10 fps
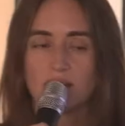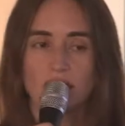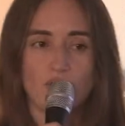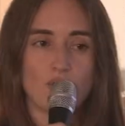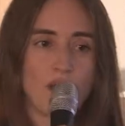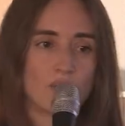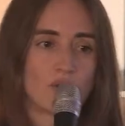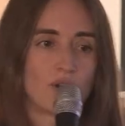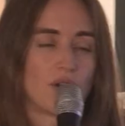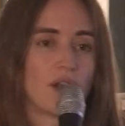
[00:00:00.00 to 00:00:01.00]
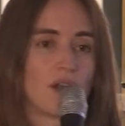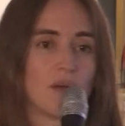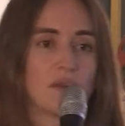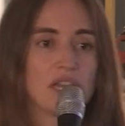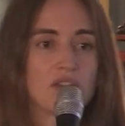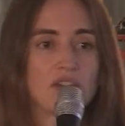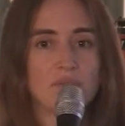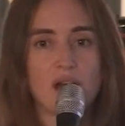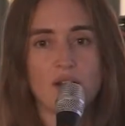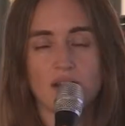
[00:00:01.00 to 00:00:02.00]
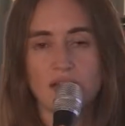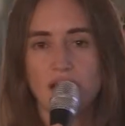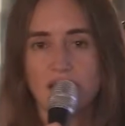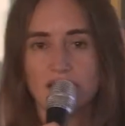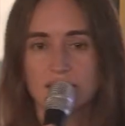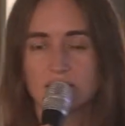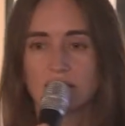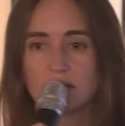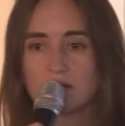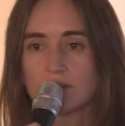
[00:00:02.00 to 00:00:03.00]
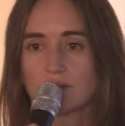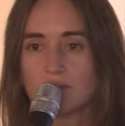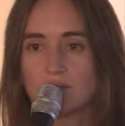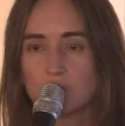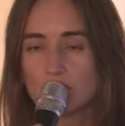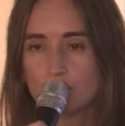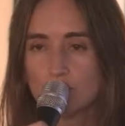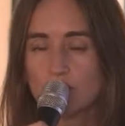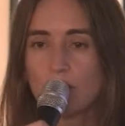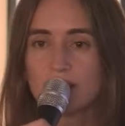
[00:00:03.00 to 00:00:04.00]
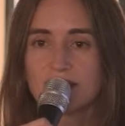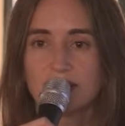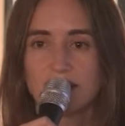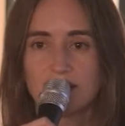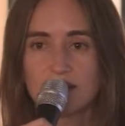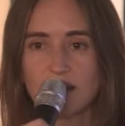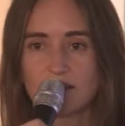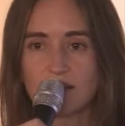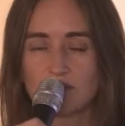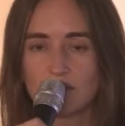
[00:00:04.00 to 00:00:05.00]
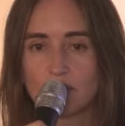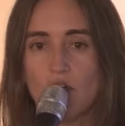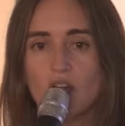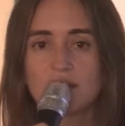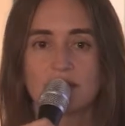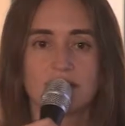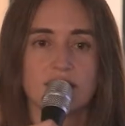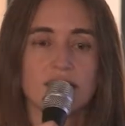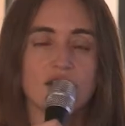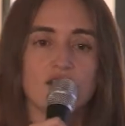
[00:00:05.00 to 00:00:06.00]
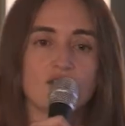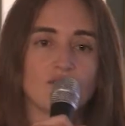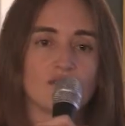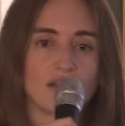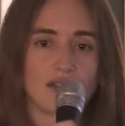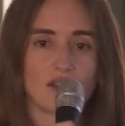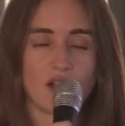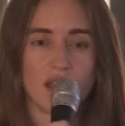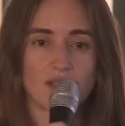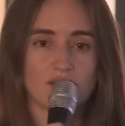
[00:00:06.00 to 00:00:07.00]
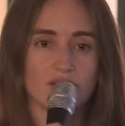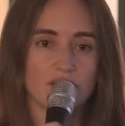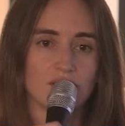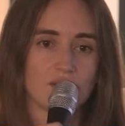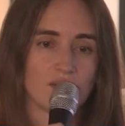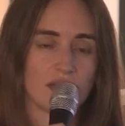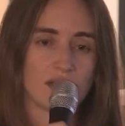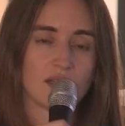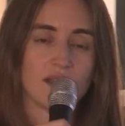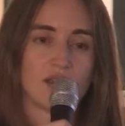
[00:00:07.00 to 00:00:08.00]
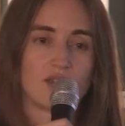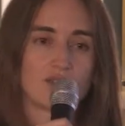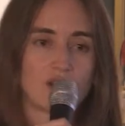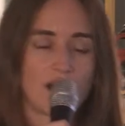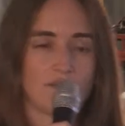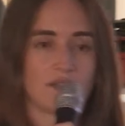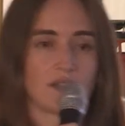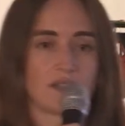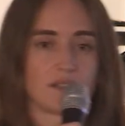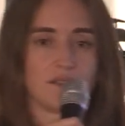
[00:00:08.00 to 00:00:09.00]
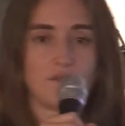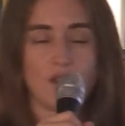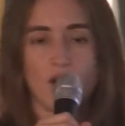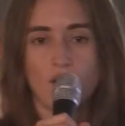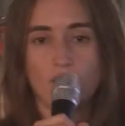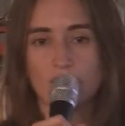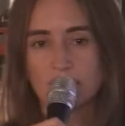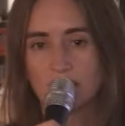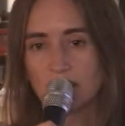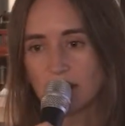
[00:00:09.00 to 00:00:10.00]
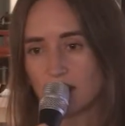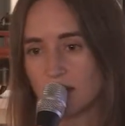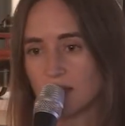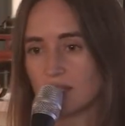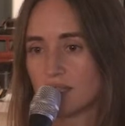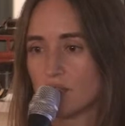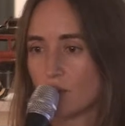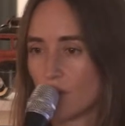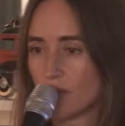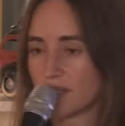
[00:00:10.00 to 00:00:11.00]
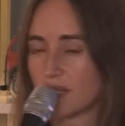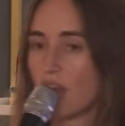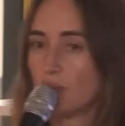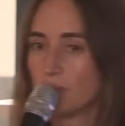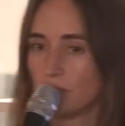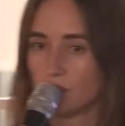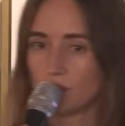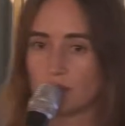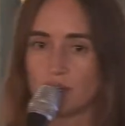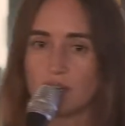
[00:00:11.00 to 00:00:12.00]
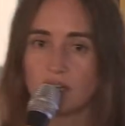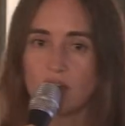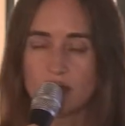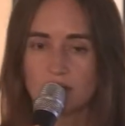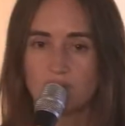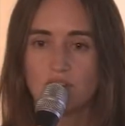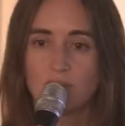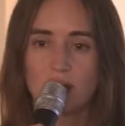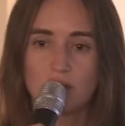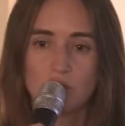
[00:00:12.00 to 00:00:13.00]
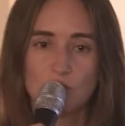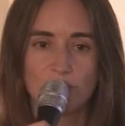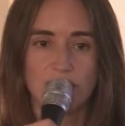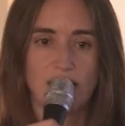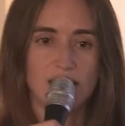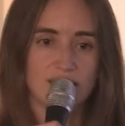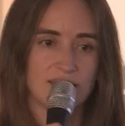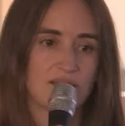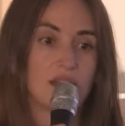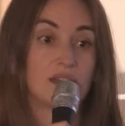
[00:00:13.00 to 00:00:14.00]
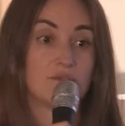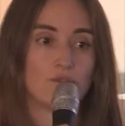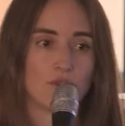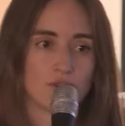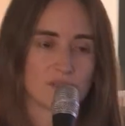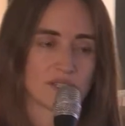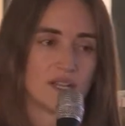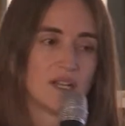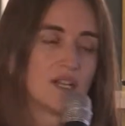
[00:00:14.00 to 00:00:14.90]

I remember hearing about it as sort of a true smart city in the sense that there's a constant sort of data collection of like traffic and flows and heat and noise and air pollution and a constant feedback loop and analysis then informs